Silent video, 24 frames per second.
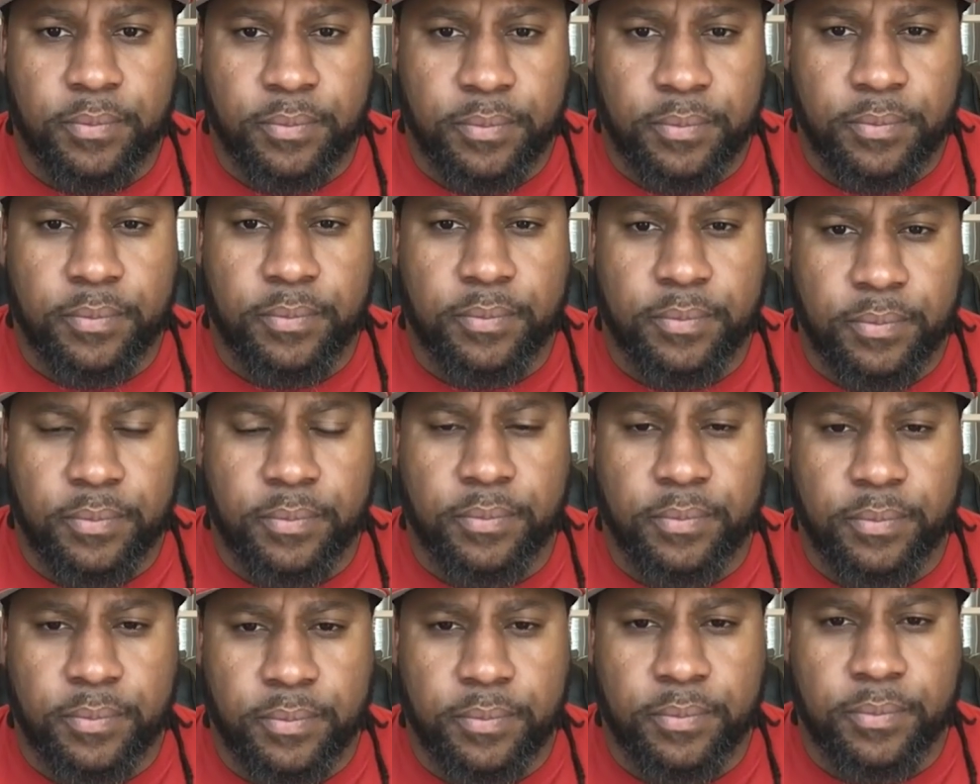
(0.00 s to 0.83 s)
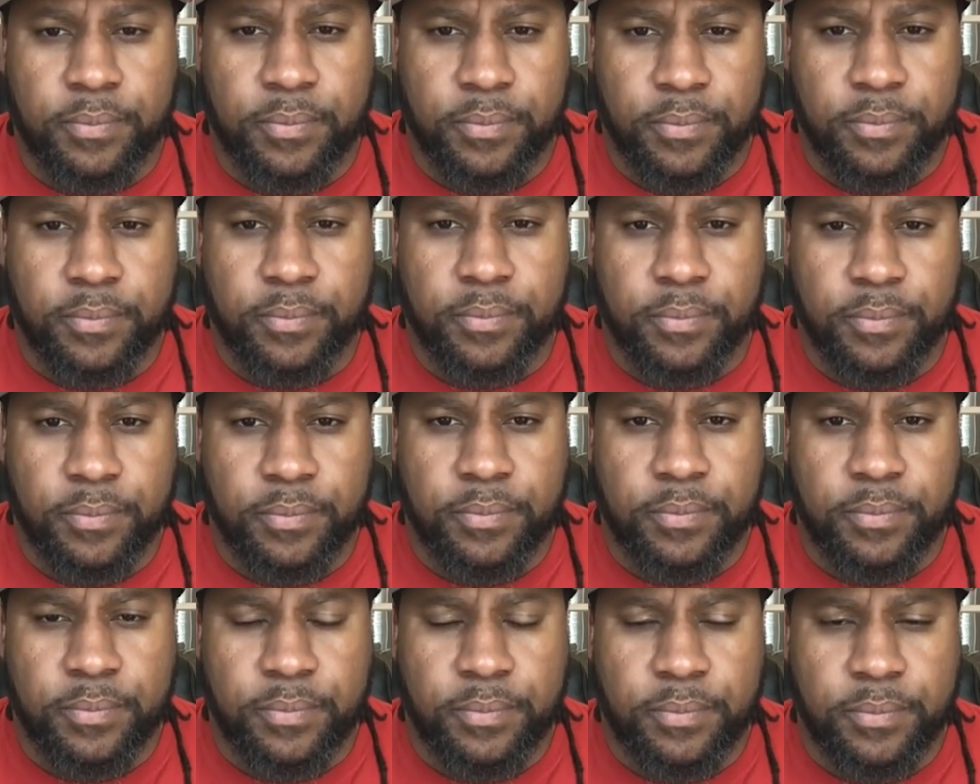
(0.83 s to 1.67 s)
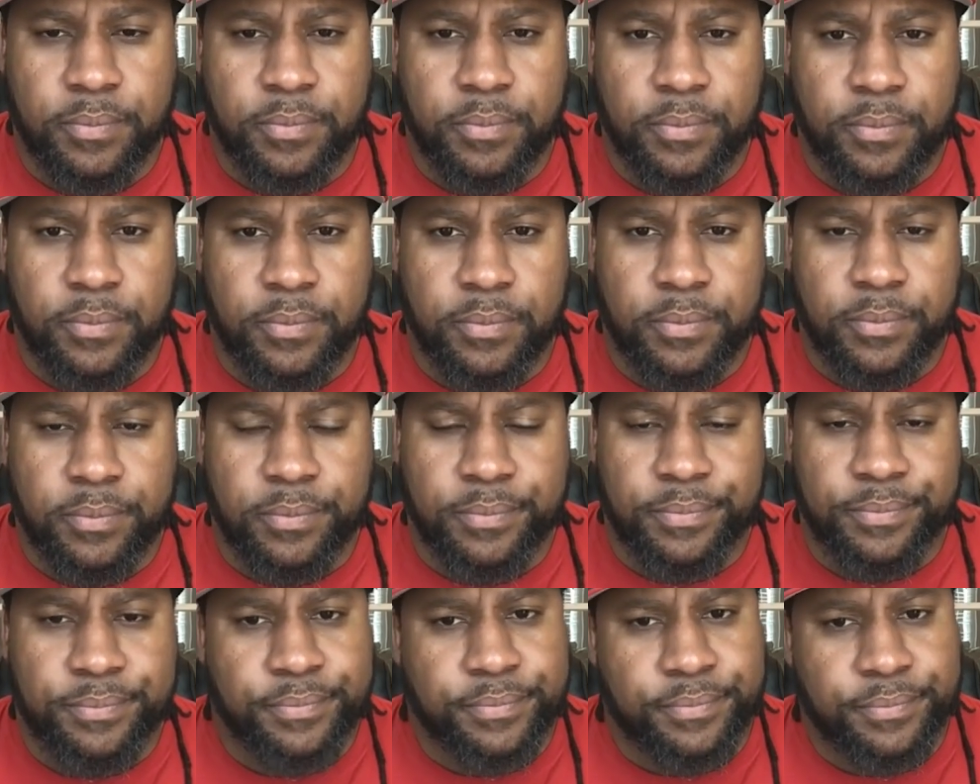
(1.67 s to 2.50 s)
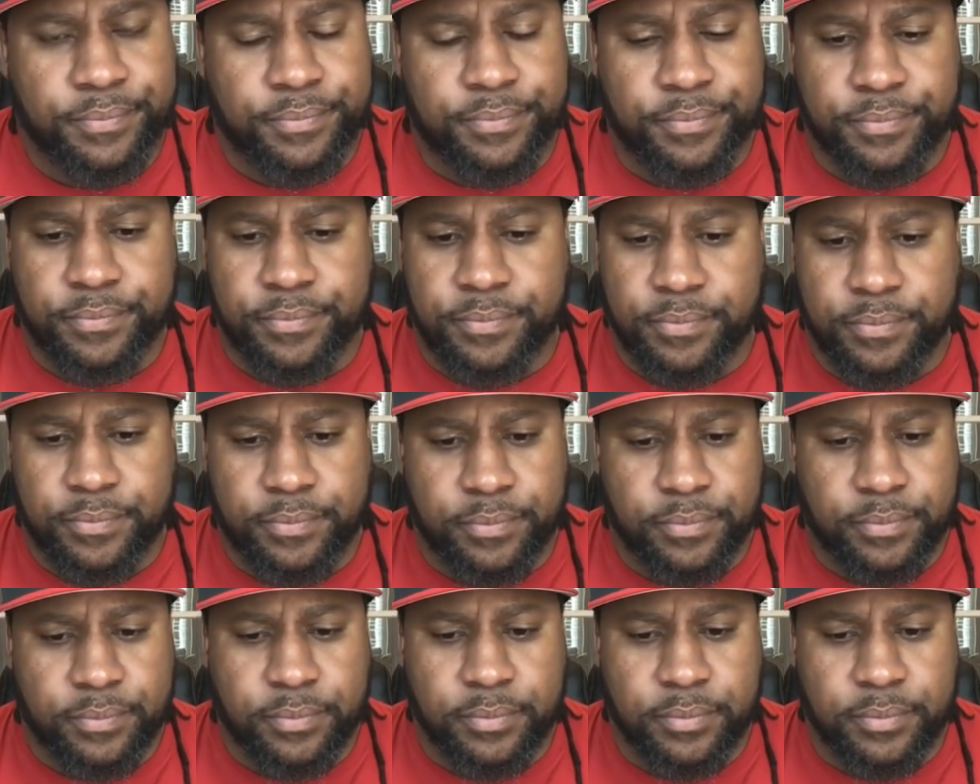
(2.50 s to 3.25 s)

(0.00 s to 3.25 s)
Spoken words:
(silent)